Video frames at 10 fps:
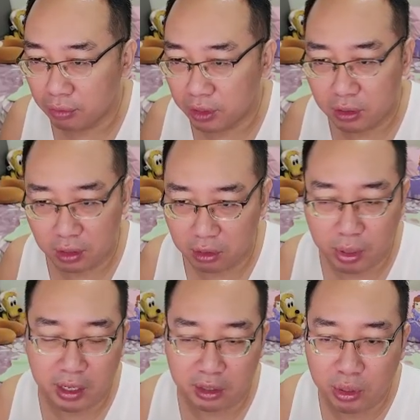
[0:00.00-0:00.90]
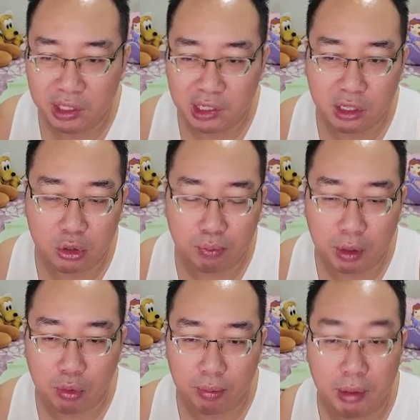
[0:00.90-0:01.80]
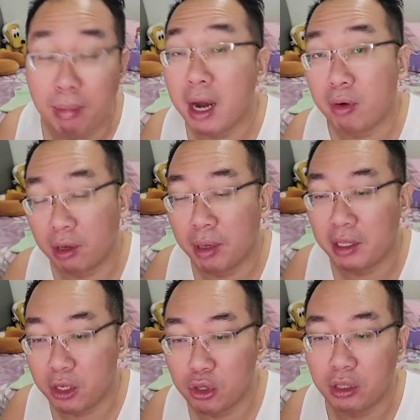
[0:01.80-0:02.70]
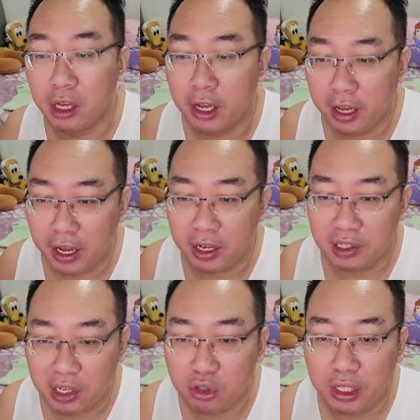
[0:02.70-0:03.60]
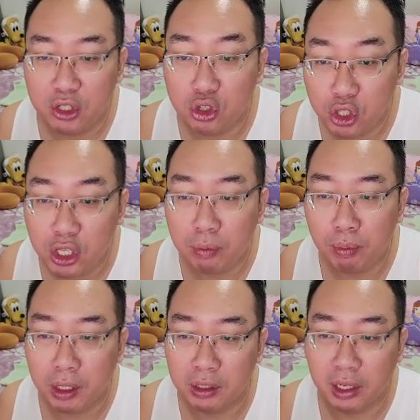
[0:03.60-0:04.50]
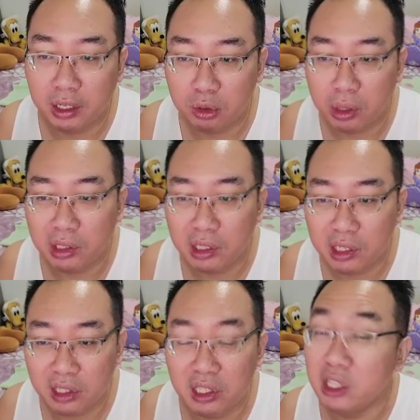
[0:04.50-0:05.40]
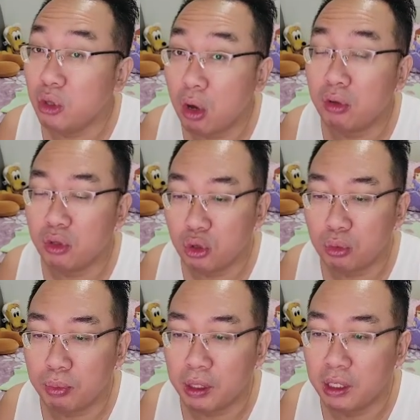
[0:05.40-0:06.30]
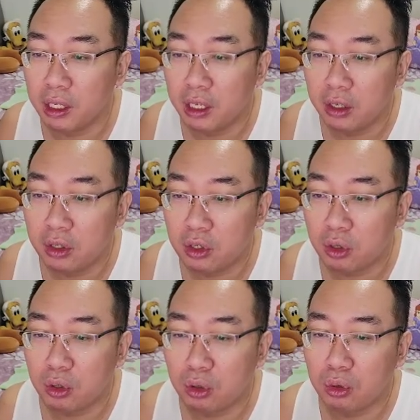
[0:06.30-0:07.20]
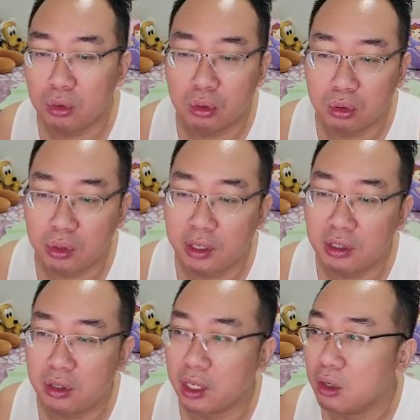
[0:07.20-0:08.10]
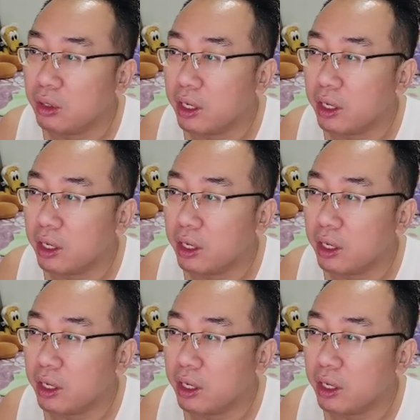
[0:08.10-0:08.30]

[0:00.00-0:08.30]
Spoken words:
That's why a 2060 Super will be my recommendation, and it's actually cheaper than a 2060 non-Super. So let's take a look at